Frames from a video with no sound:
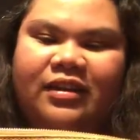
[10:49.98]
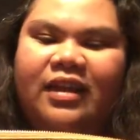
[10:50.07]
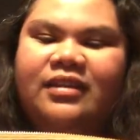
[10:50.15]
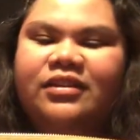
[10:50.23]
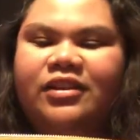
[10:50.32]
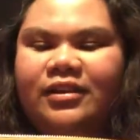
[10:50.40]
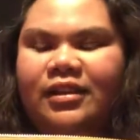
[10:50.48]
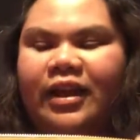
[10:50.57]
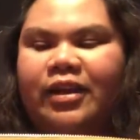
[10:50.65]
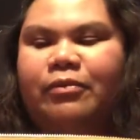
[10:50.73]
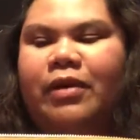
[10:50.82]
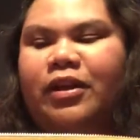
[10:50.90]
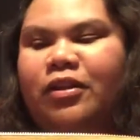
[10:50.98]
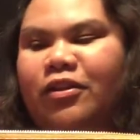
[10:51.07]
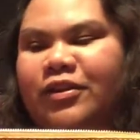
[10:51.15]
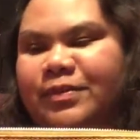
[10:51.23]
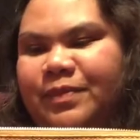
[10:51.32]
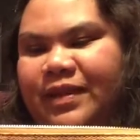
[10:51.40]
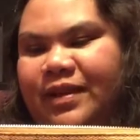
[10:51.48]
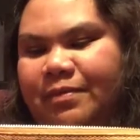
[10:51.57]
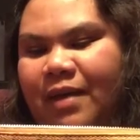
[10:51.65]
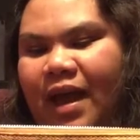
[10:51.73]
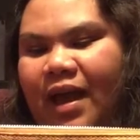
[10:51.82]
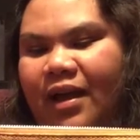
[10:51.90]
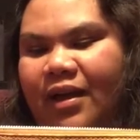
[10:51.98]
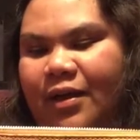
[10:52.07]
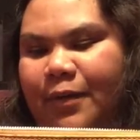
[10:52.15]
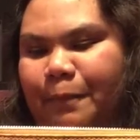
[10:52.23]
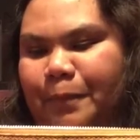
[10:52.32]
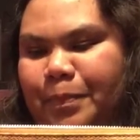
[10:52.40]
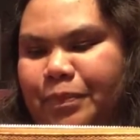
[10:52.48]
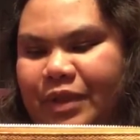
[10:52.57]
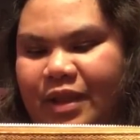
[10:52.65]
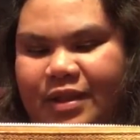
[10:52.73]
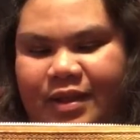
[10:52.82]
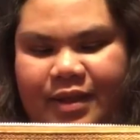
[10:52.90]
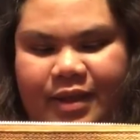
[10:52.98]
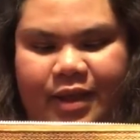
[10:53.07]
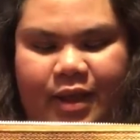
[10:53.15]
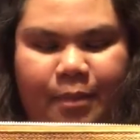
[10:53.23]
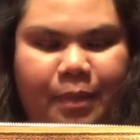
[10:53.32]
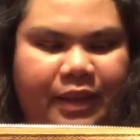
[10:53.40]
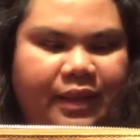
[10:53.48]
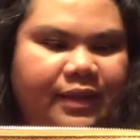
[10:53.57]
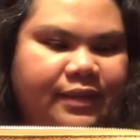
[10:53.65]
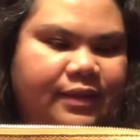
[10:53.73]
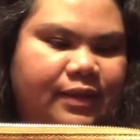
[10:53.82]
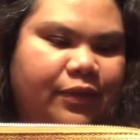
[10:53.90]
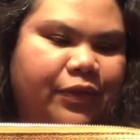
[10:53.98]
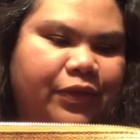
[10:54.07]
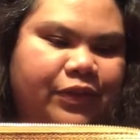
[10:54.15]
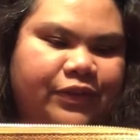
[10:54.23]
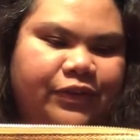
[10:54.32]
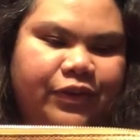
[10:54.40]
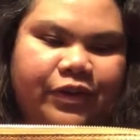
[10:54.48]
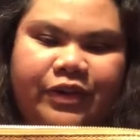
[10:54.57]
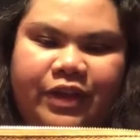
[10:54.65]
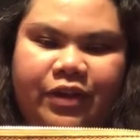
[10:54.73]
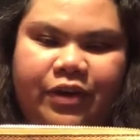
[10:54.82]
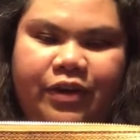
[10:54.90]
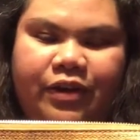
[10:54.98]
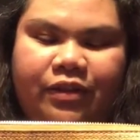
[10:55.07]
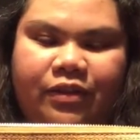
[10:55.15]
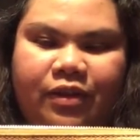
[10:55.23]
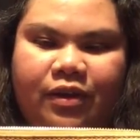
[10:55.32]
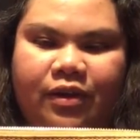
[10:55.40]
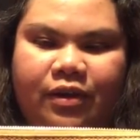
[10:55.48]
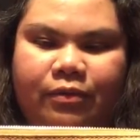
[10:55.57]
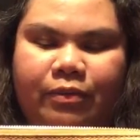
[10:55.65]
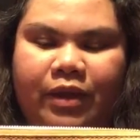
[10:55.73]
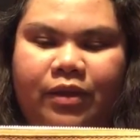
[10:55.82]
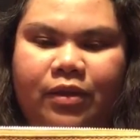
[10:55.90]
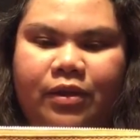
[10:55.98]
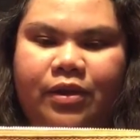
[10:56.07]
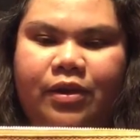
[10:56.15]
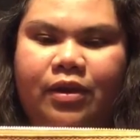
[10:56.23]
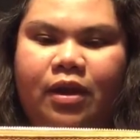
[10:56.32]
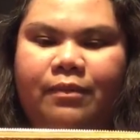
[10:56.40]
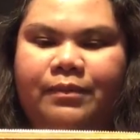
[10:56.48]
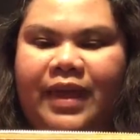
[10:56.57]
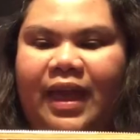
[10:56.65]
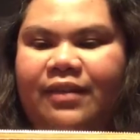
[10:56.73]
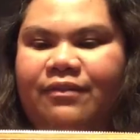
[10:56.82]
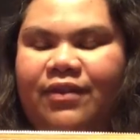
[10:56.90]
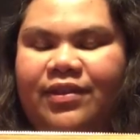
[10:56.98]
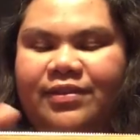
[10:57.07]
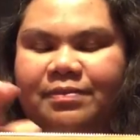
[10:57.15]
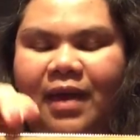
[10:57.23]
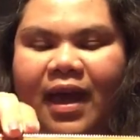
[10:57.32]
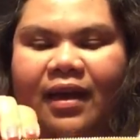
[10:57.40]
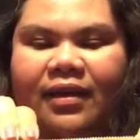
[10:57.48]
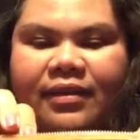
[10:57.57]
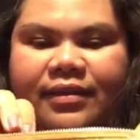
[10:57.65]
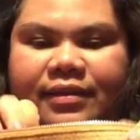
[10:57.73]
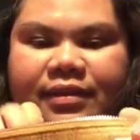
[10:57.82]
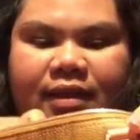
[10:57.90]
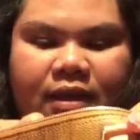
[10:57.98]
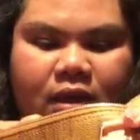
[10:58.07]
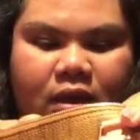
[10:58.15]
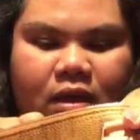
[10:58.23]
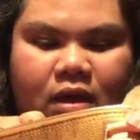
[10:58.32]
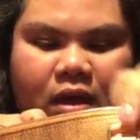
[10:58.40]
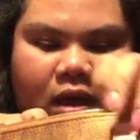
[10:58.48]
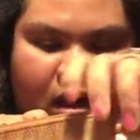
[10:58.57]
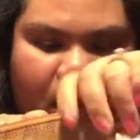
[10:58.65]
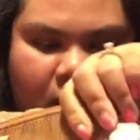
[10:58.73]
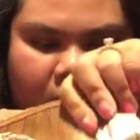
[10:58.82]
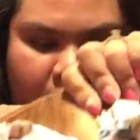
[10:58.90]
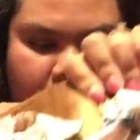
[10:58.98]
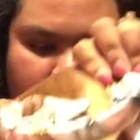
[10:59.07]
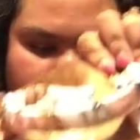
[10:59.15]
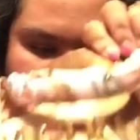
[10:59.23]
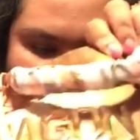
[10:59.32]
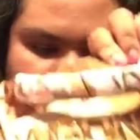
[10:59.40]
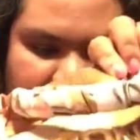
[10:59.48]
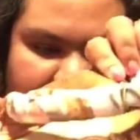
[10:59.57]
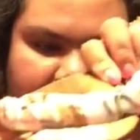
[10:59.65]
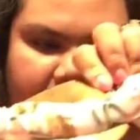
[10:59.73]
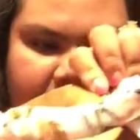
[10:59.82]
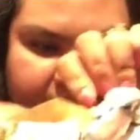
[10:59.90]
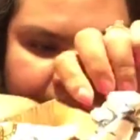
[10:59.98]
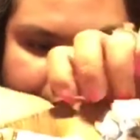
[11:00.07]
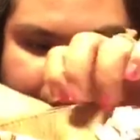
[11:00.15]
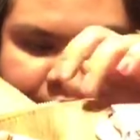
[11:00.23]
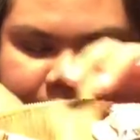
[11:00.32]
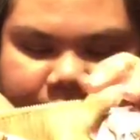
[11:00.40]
It's just like a regular Speedy bag, but it's sturdier than the regular canvas bags. And